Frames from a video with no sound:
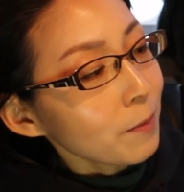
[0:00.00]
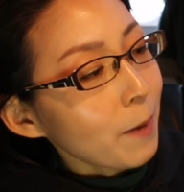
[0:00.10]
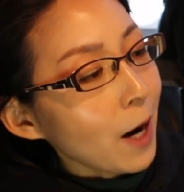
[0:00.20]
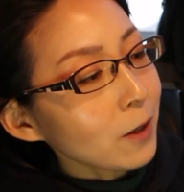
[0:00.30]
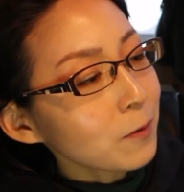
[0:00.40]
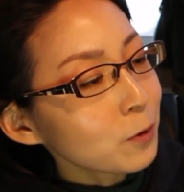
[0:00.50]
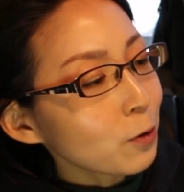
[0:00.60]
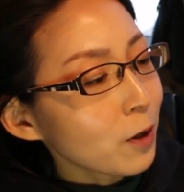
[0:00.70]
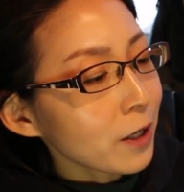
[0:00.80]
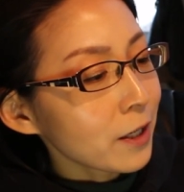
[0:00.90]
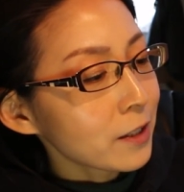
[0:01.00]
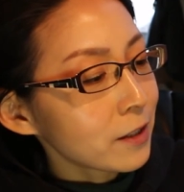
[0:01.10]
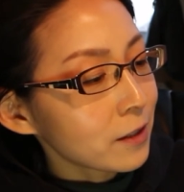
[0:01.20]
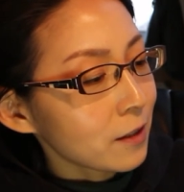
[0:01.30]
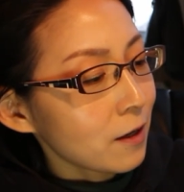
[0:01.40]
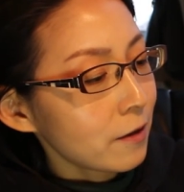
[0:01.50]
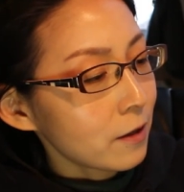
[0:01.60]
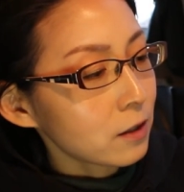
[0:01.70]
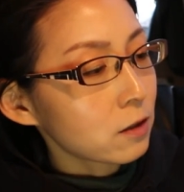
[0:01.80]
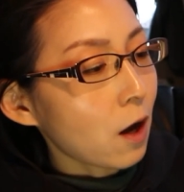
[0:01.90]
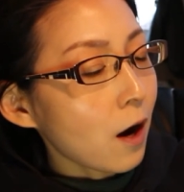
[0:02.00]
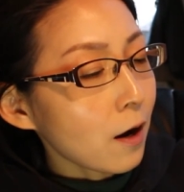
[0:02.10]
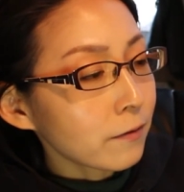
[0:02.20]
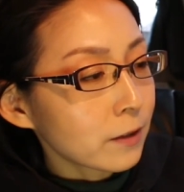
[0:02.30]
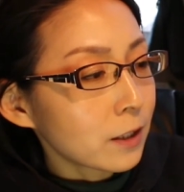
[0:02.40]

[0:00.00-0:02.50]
the bottom drawer is the Soft